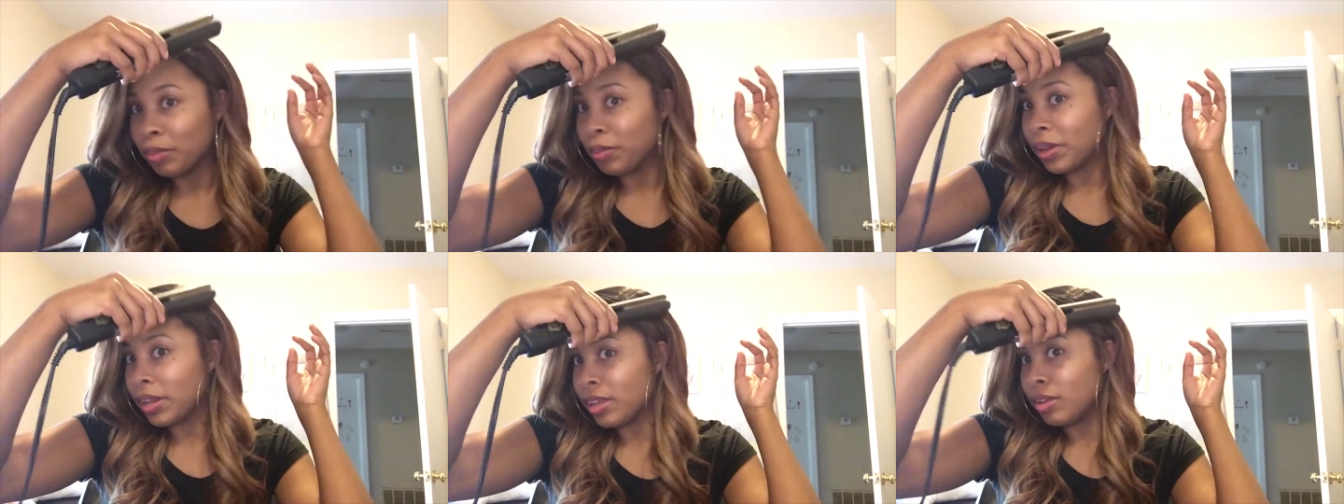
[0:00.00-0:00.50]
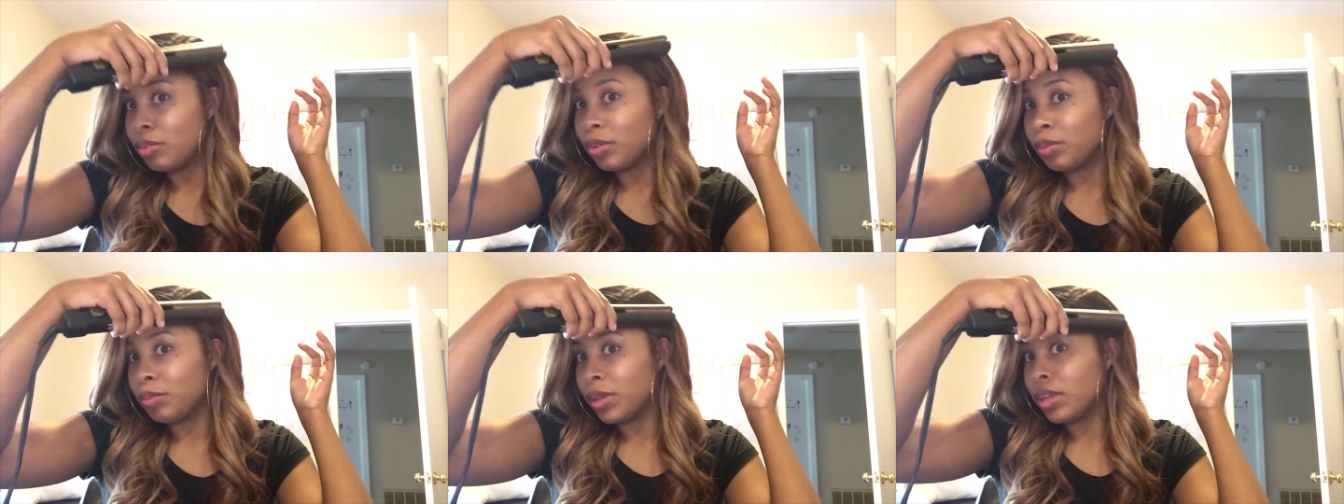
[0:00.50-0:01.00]
Now, y'all
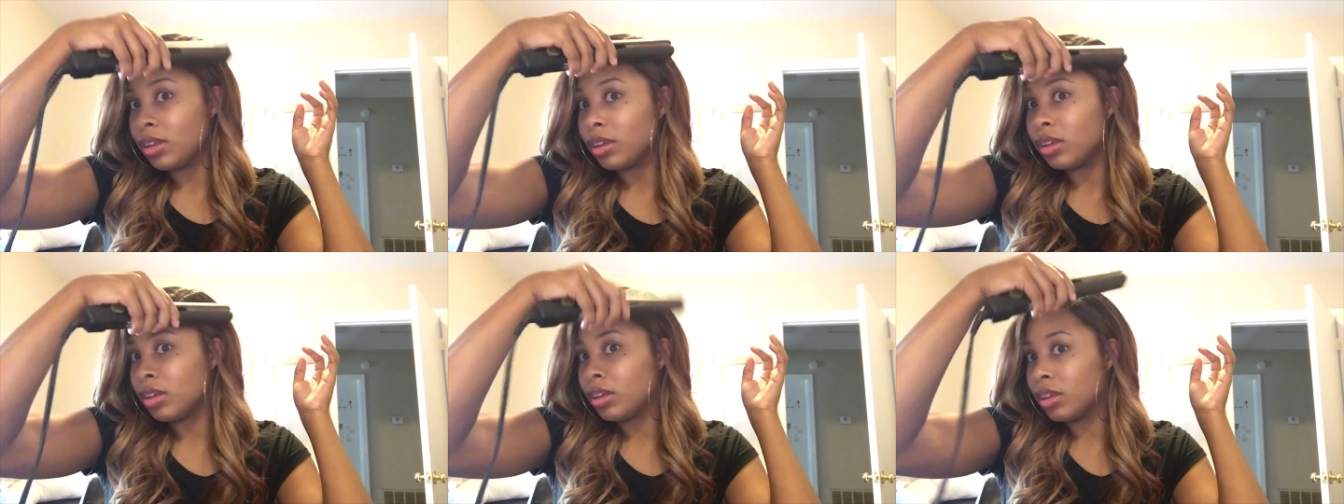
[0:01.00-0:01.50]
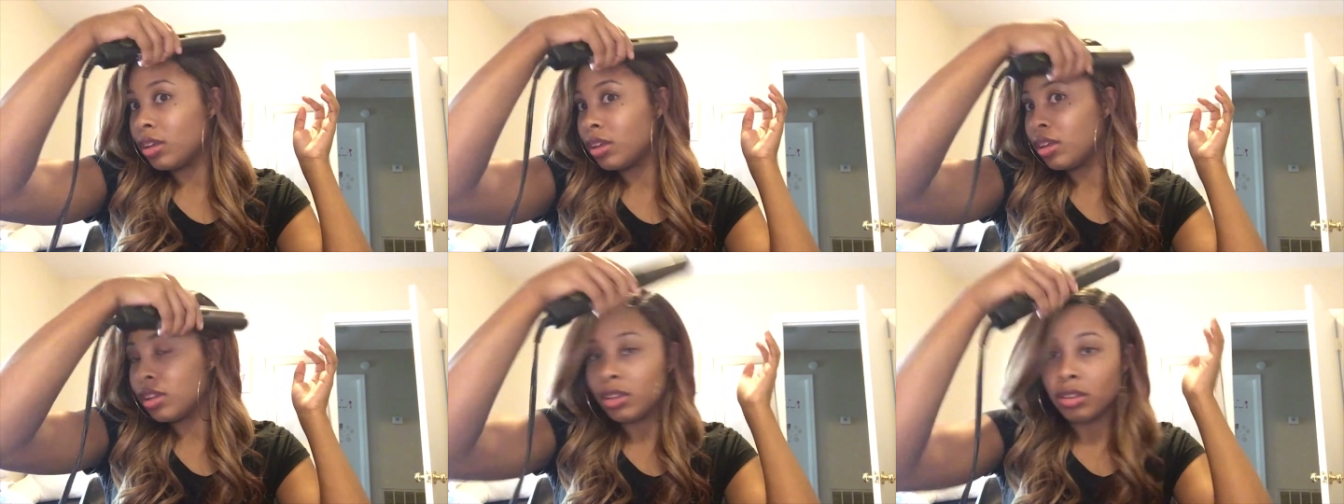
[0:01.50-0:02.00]
went ahead and
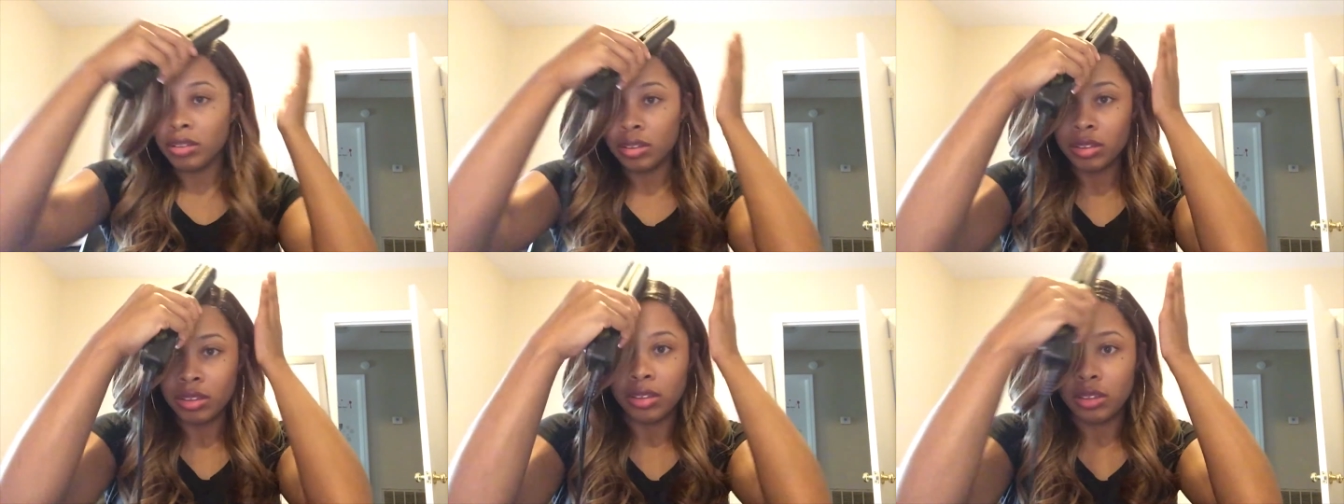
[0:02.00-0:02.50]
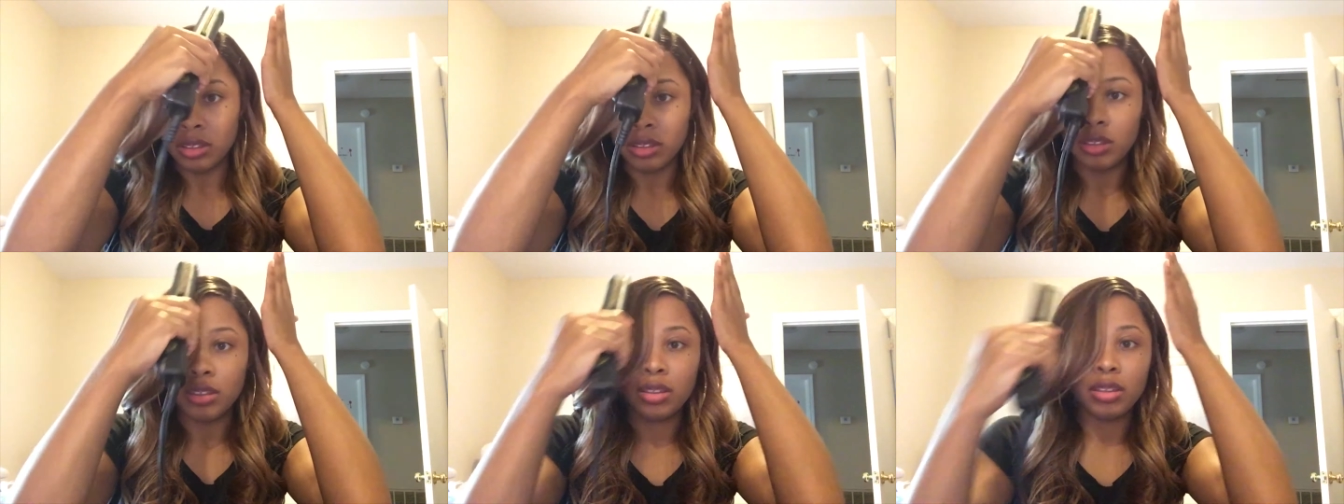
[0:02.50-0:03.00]
shifted her over into
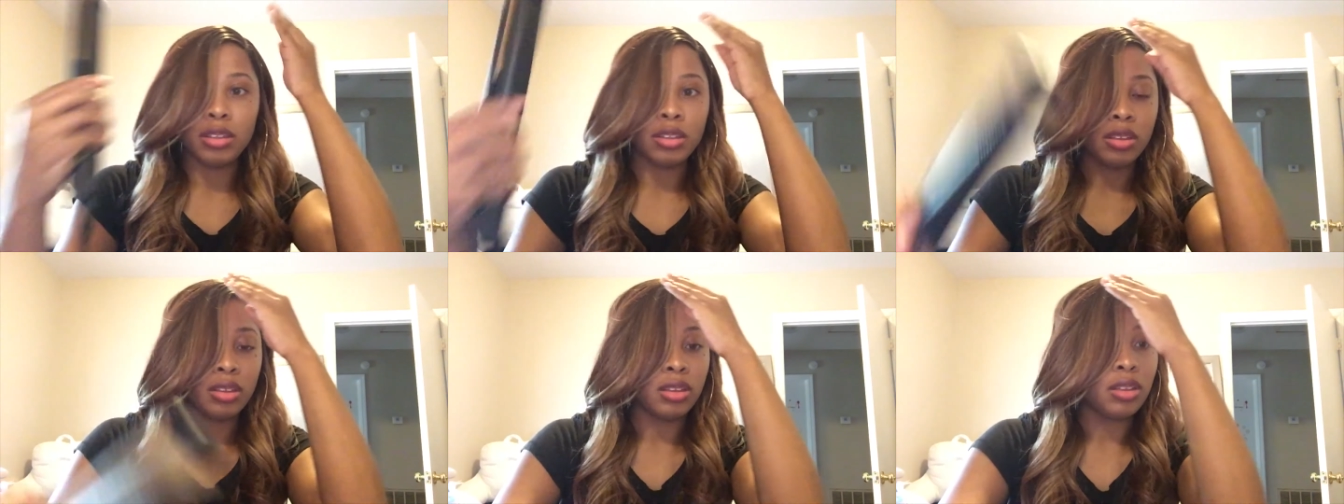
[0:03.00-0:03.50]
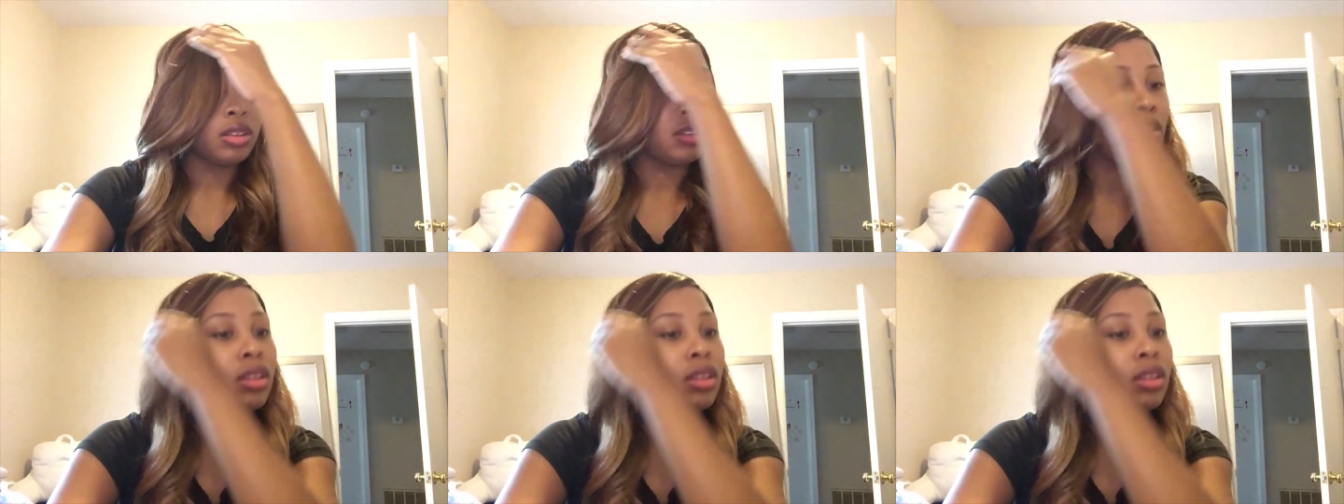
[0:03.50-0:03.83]
a side part.